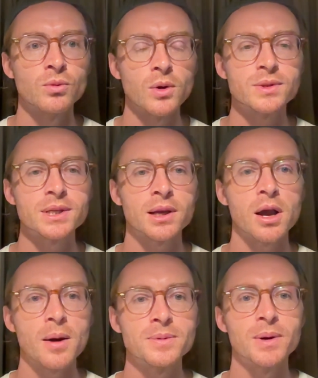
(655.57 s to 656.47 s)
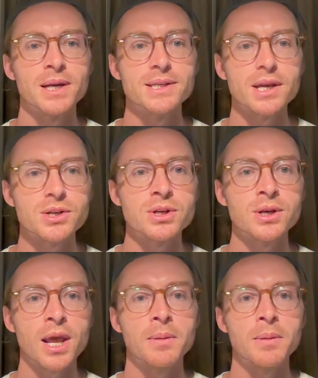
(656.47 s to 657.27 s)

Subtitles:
roasting optimization,